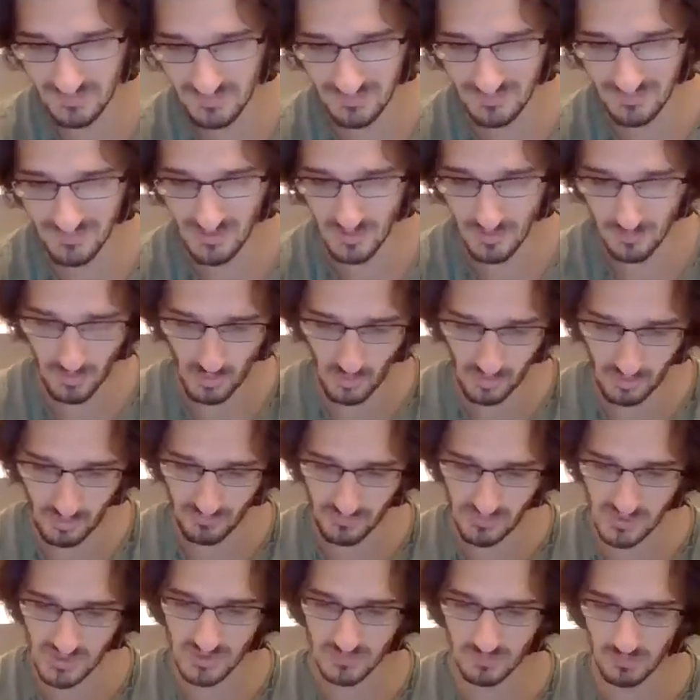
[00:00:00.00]
bulk
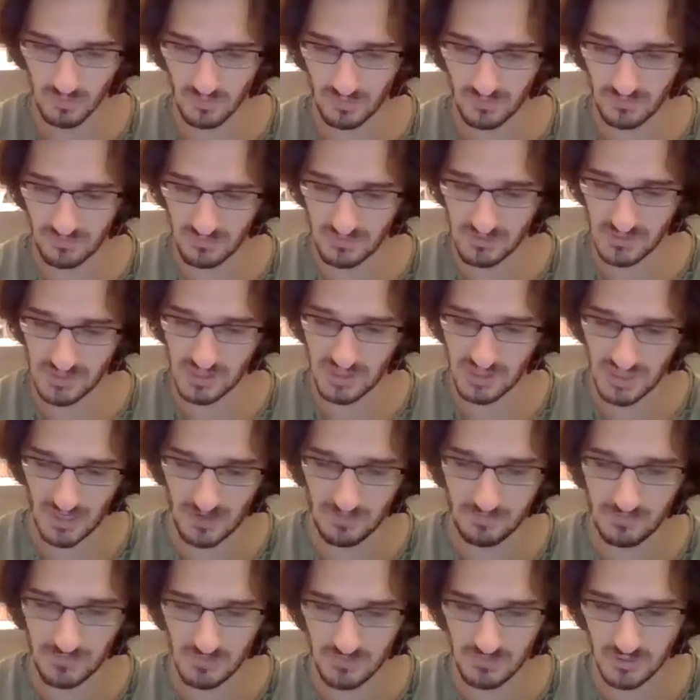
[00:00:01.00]
of this
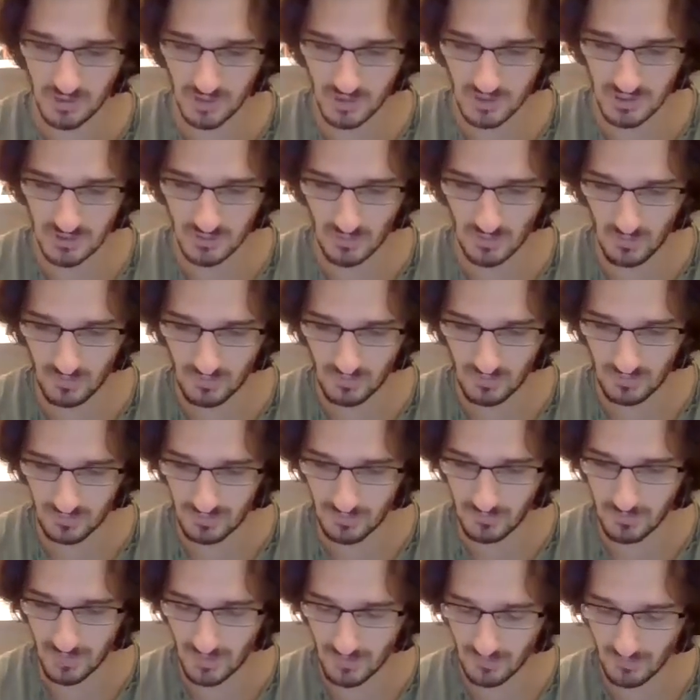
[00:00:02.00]
chapter is just
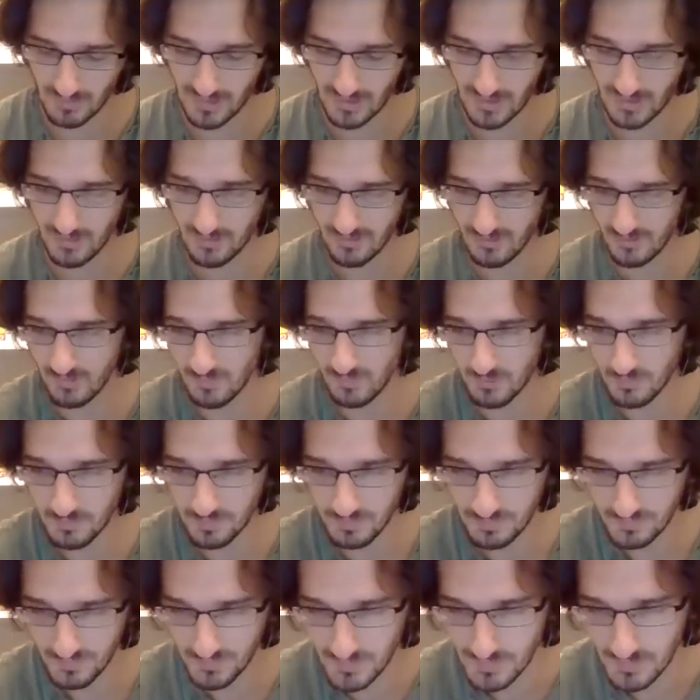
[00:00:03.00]
talking about how,
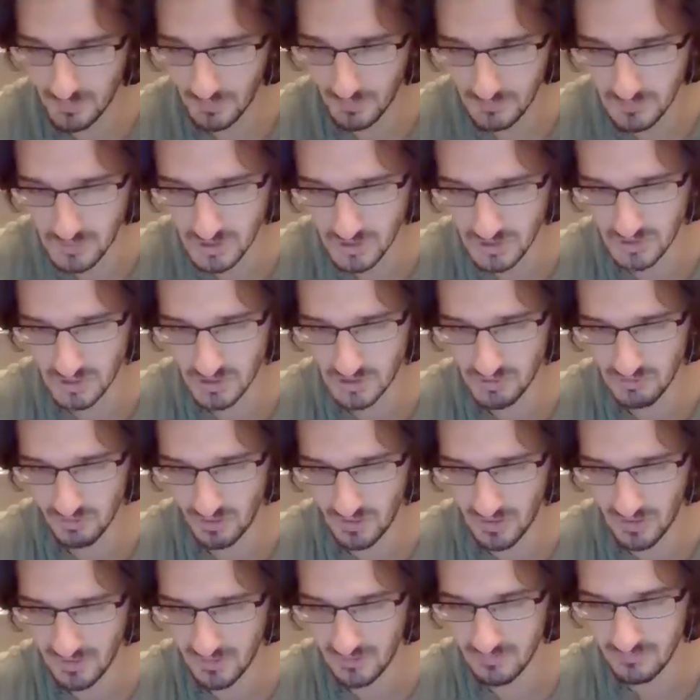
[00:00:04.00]
you should
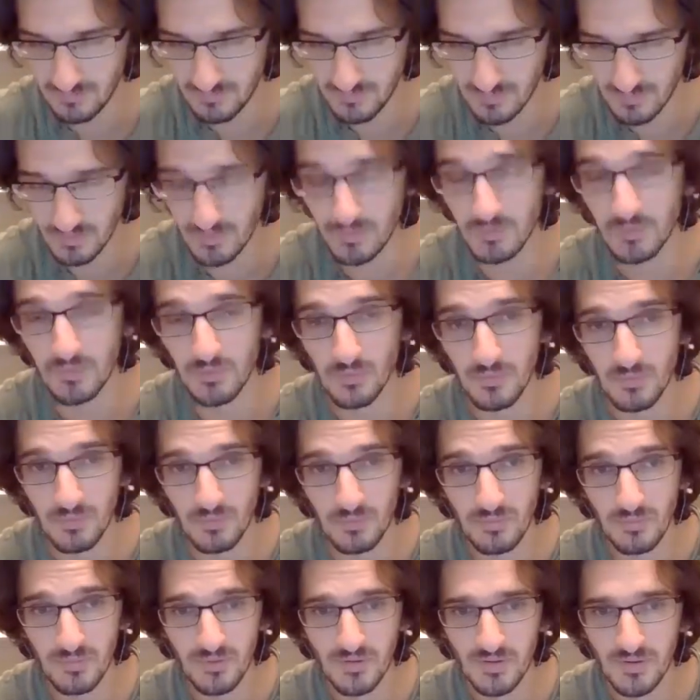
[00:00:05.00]
strive to
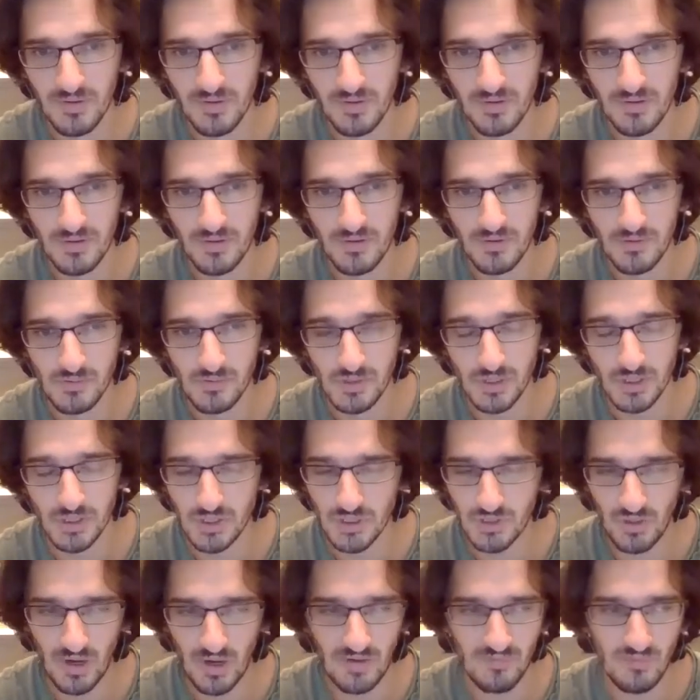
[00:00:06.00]

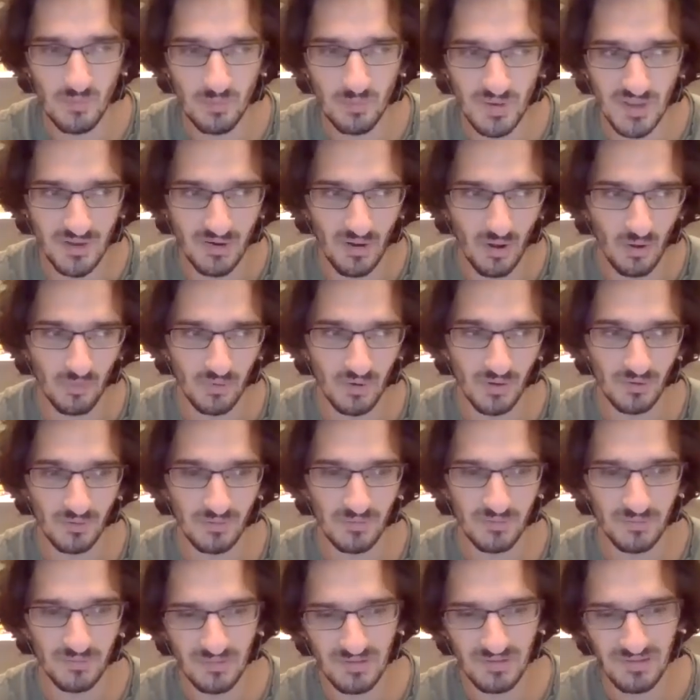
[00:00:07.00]
be an owner
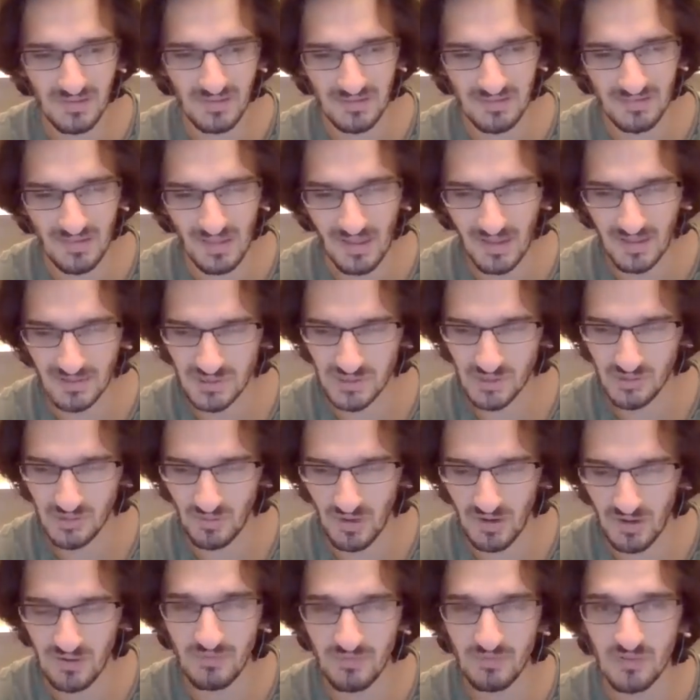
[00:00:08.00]
and not
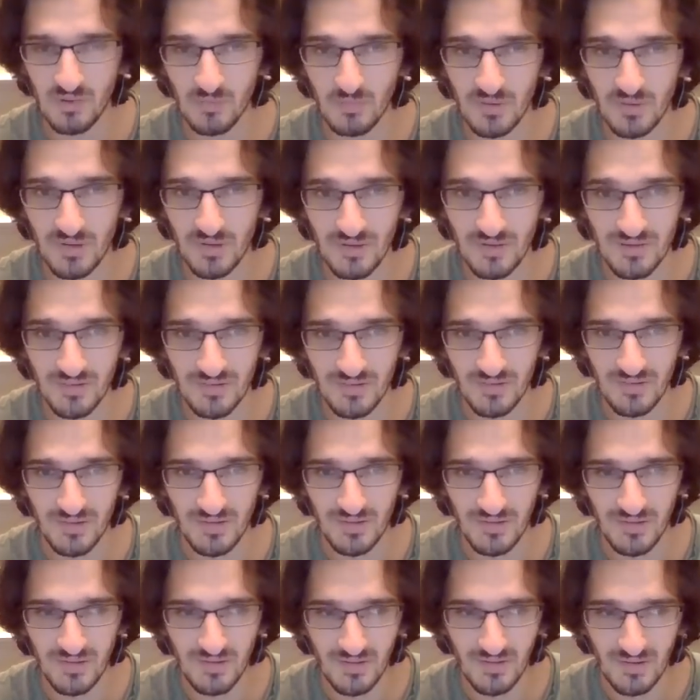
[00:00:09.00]
strive to be
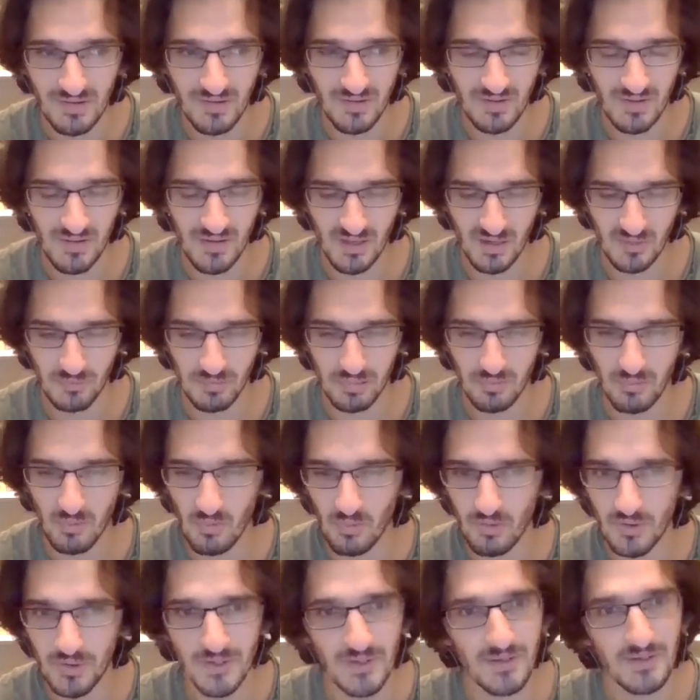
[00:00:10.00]
an
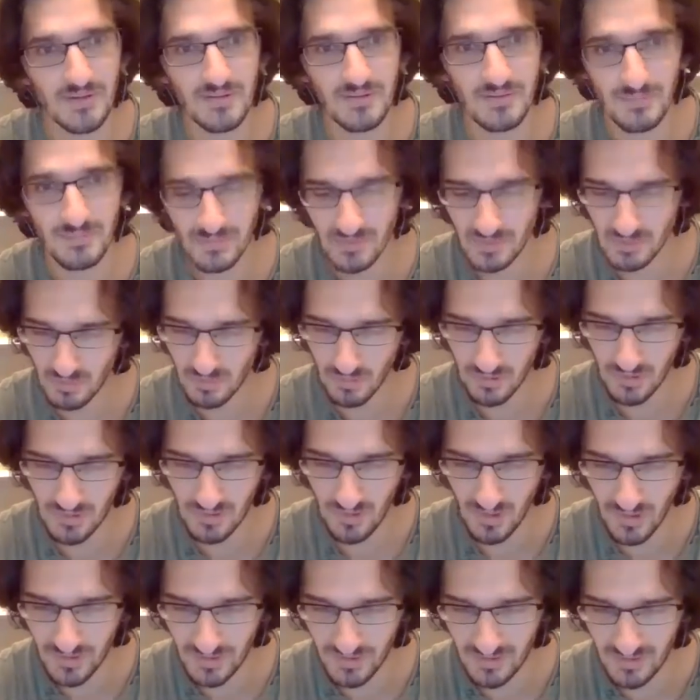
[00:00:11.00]
employee. It's really
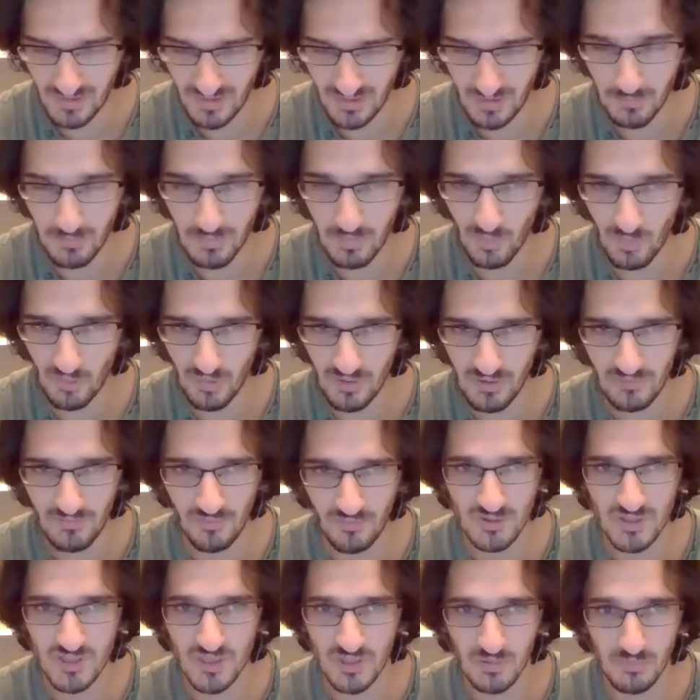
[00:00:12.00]
like an employee
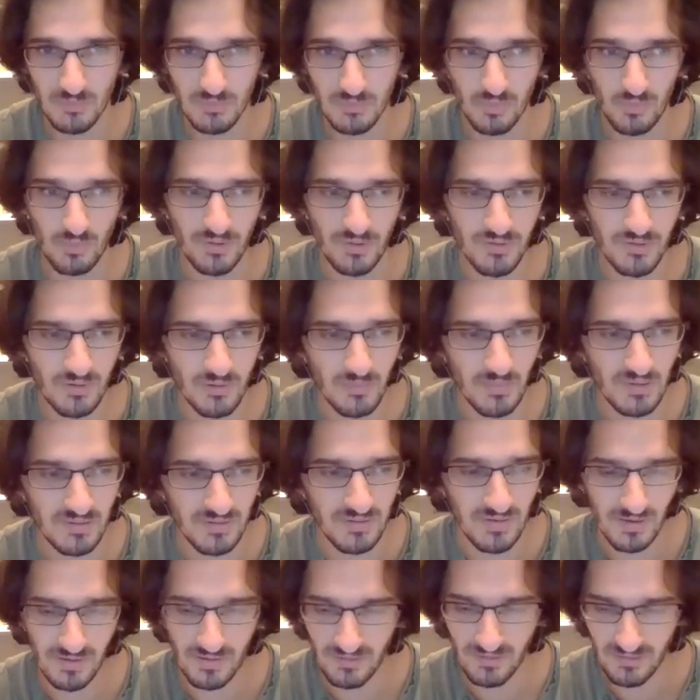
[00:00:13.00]
versus an employer
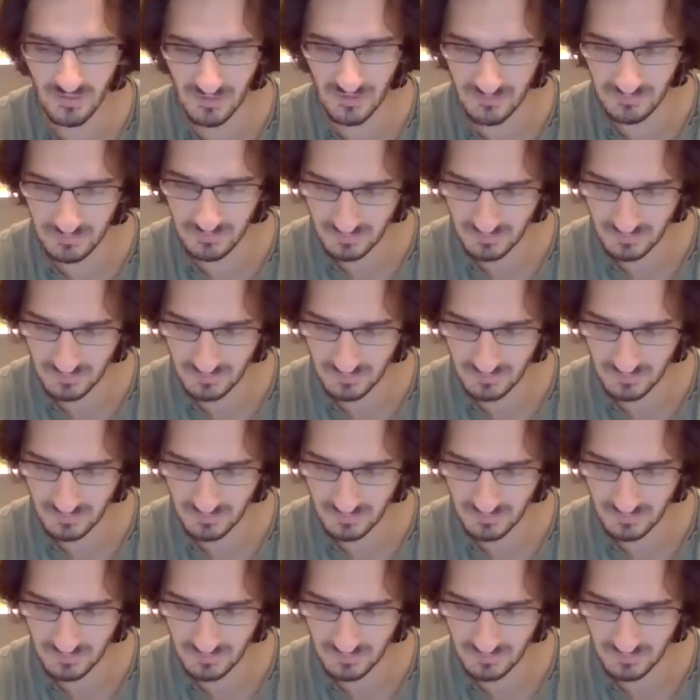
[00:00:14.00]
mentality.